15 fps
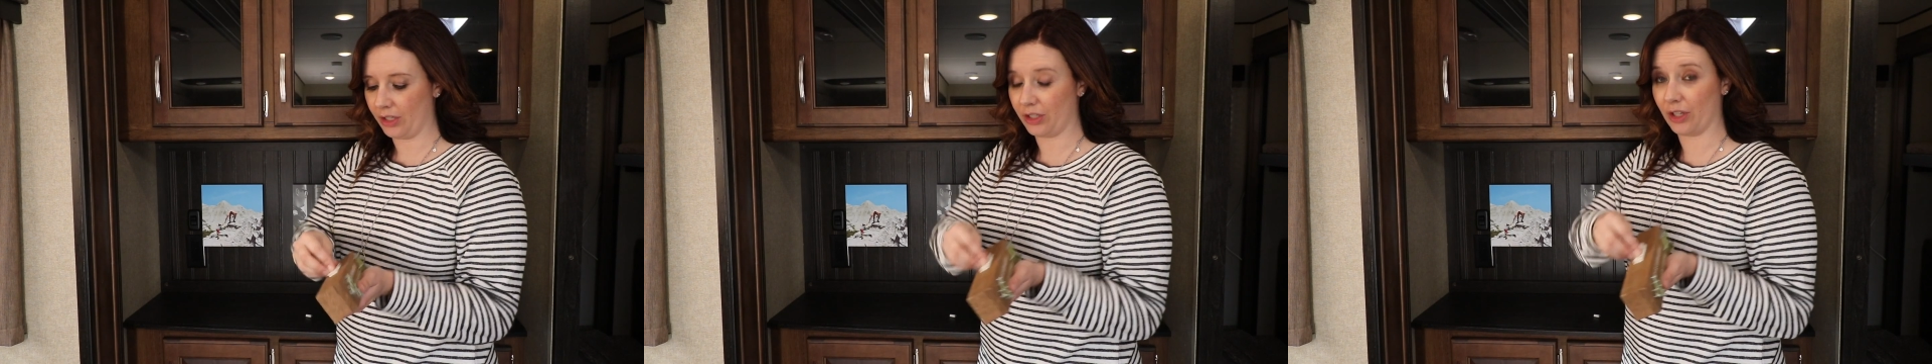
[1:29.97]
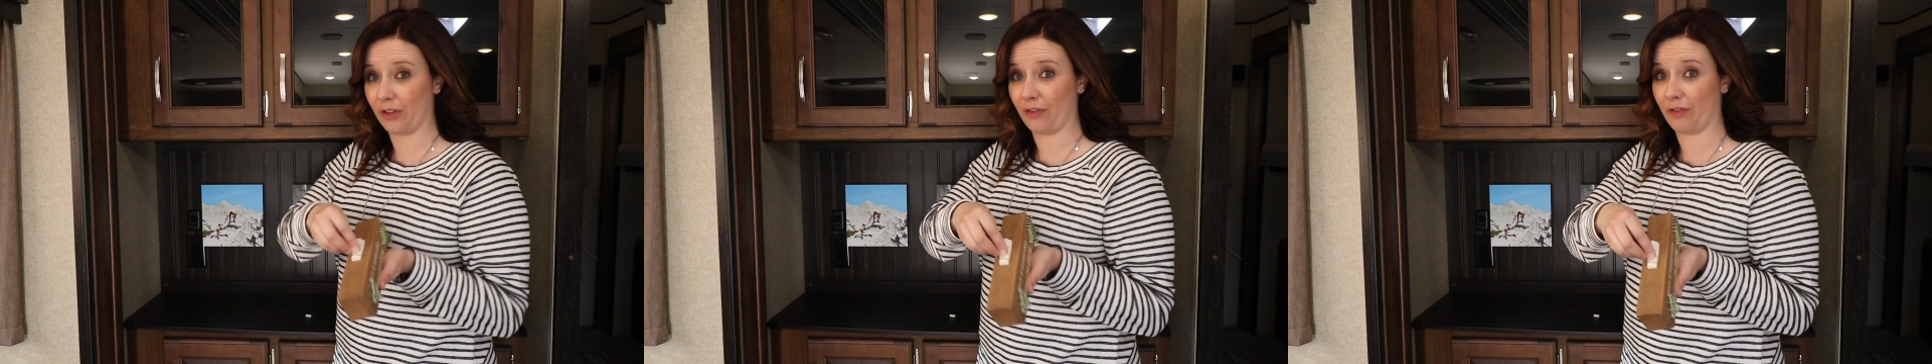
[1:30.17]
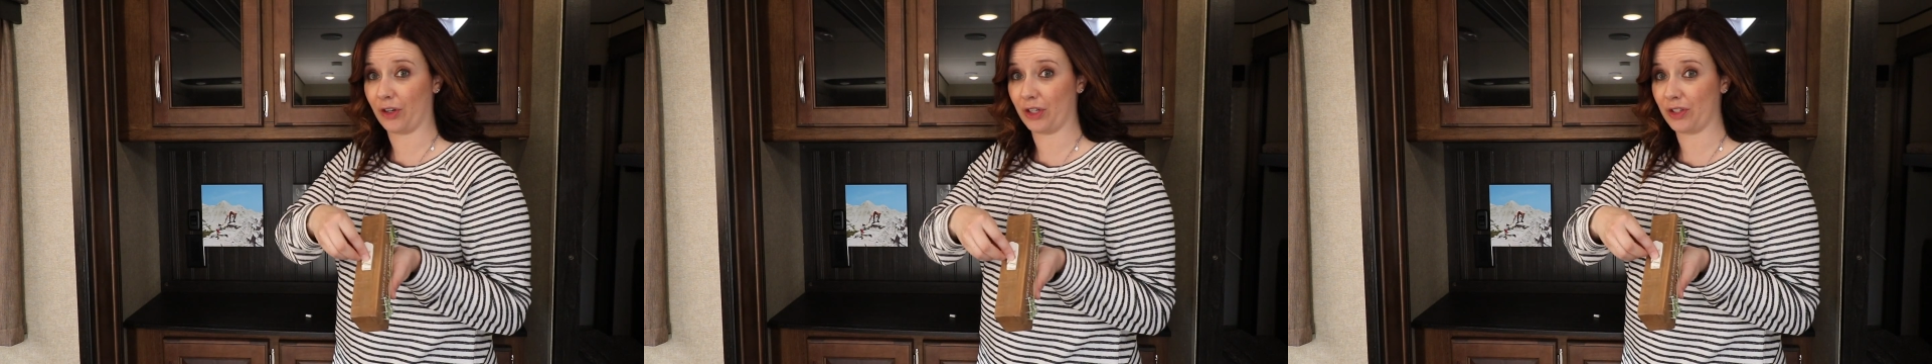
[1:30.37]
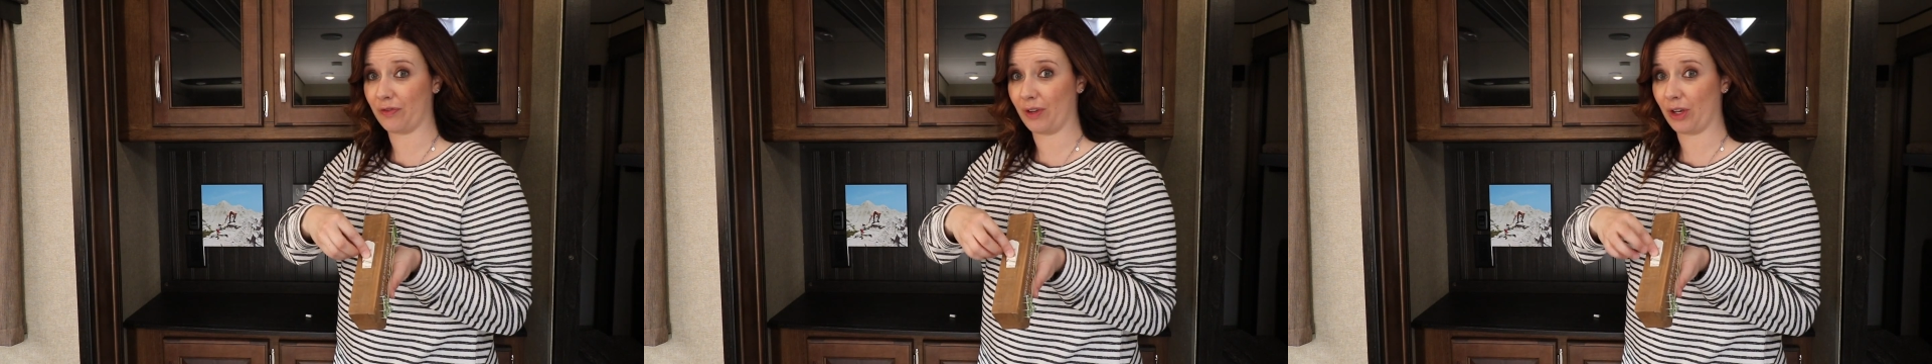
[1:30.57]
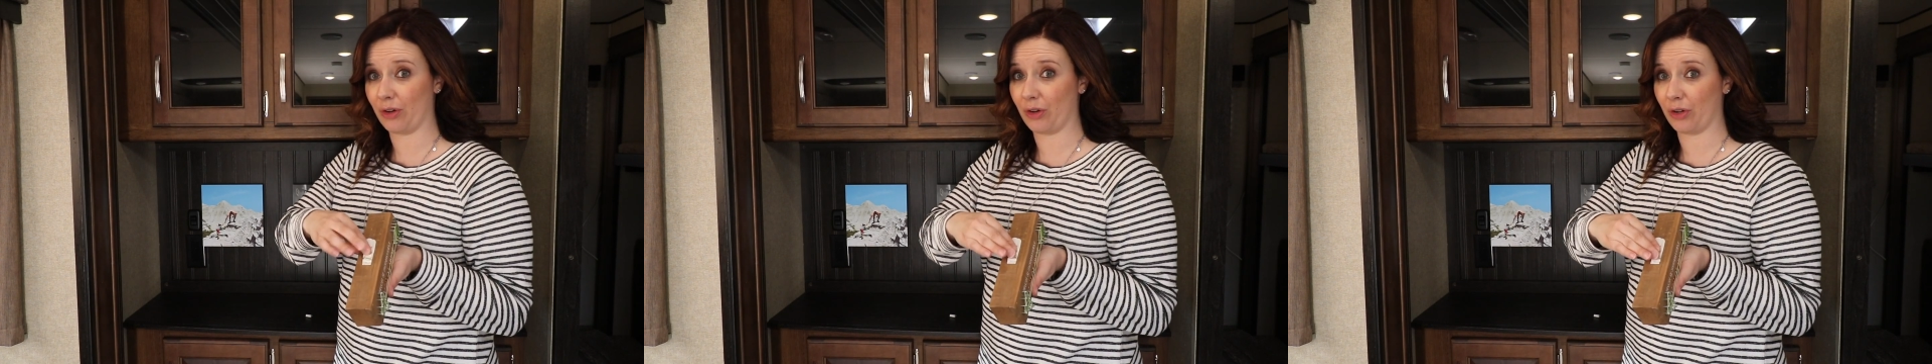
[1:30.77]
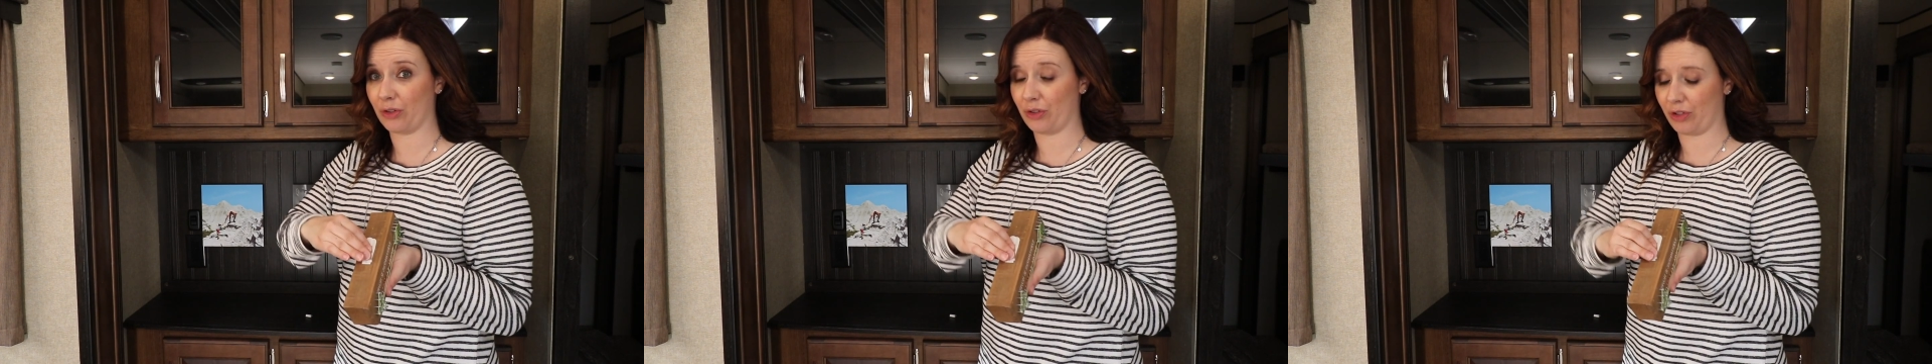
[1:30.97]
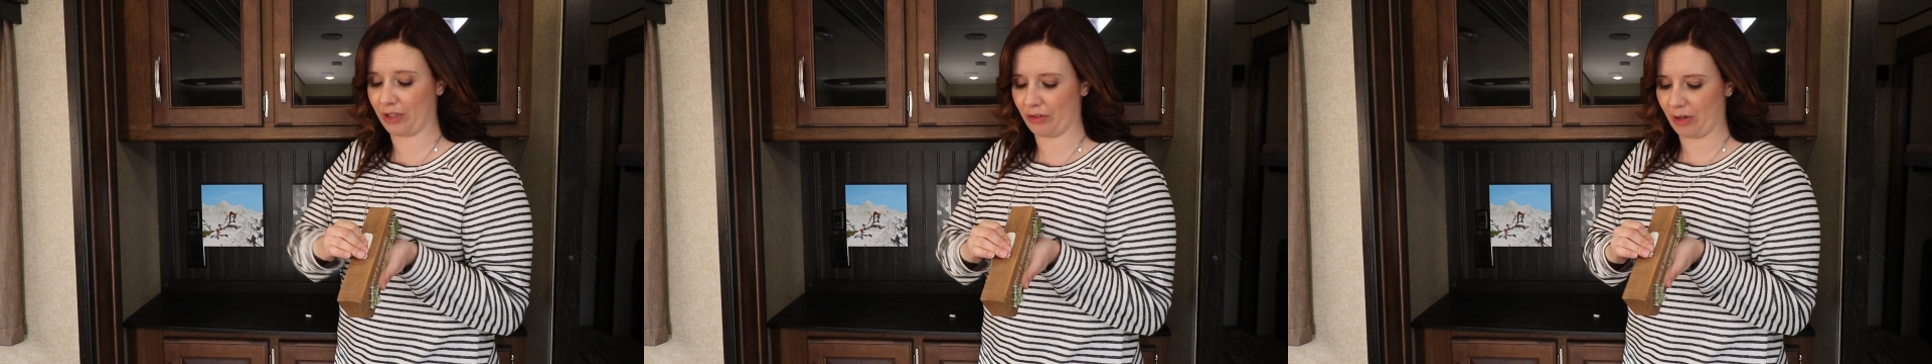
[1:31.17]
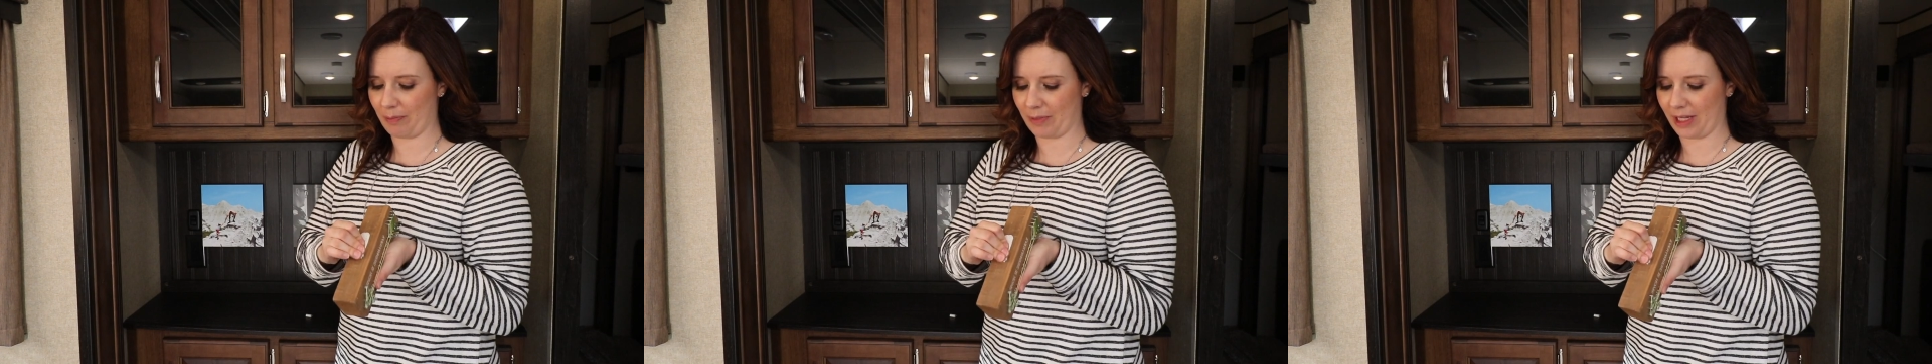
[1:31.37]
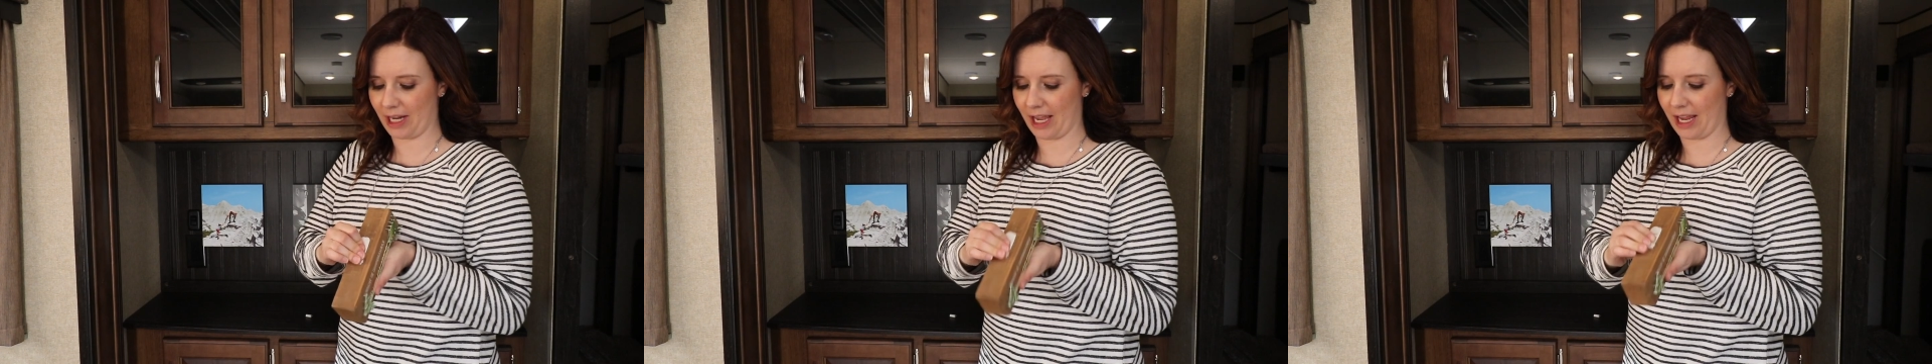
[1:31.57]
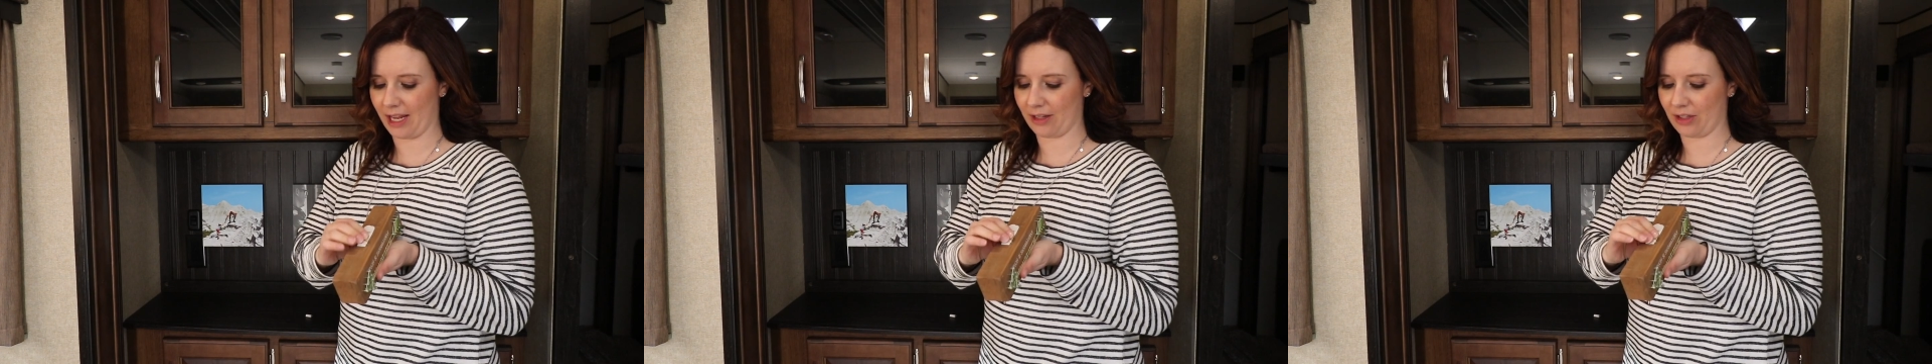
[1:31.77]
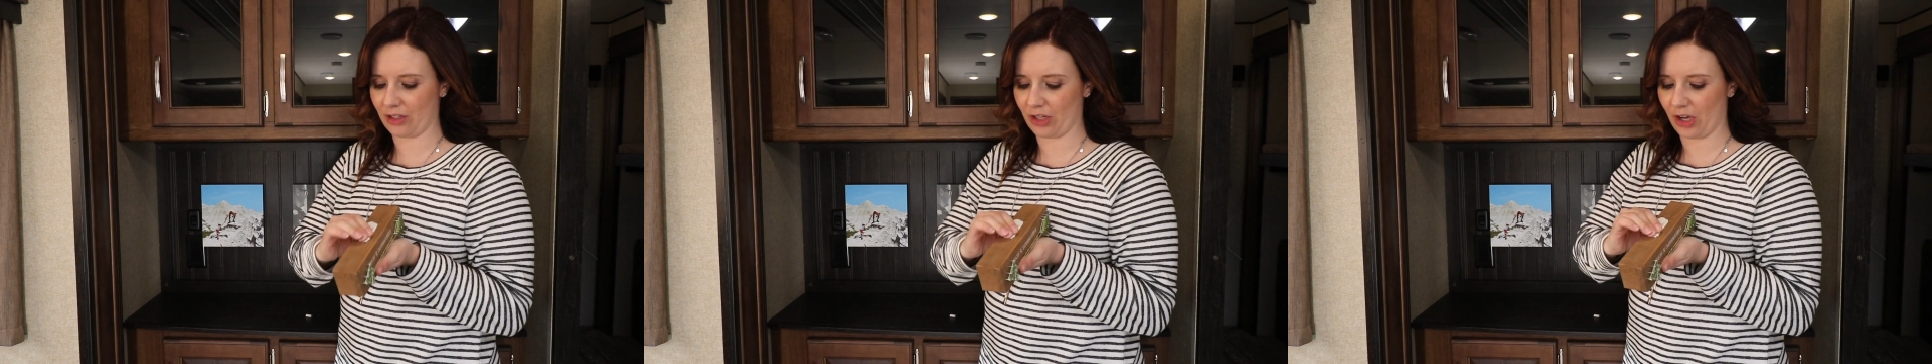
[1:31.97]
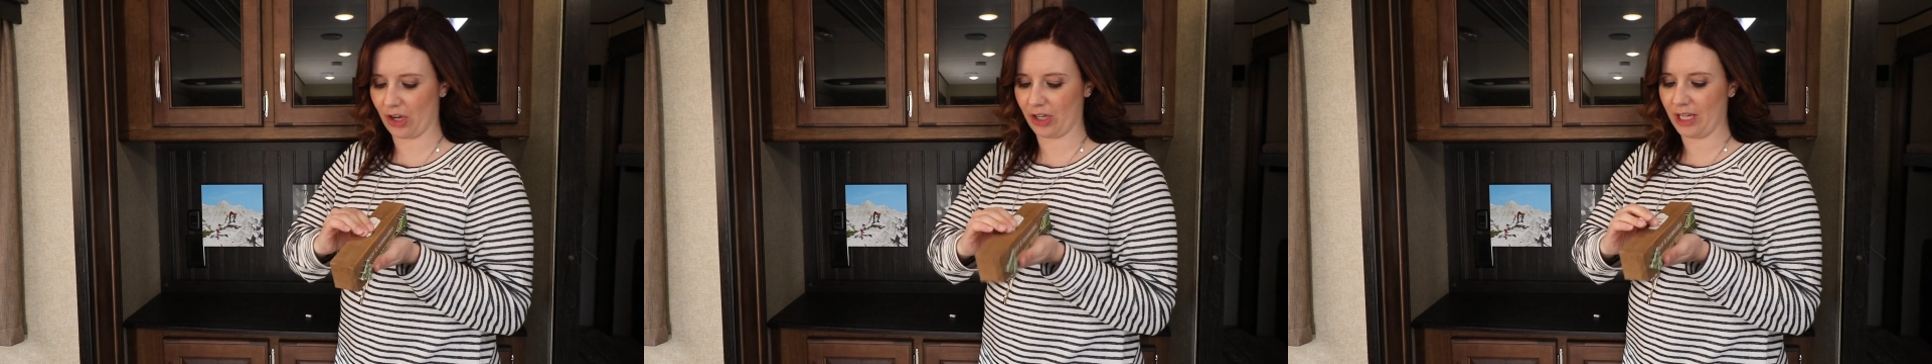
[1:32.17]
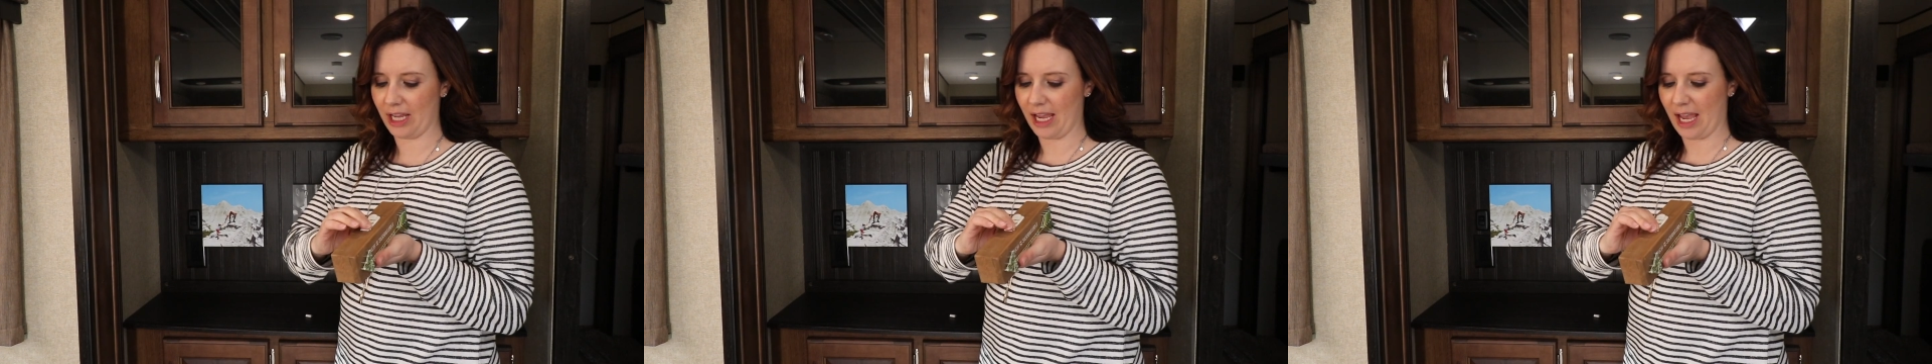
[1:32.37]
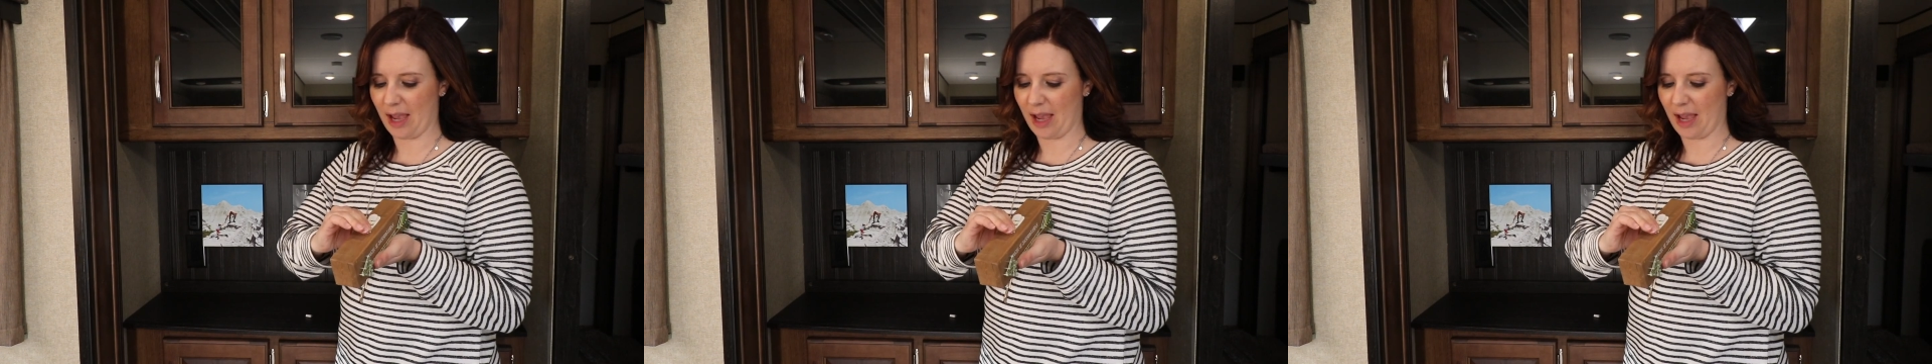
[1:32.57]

to the first Velcro strip that I installed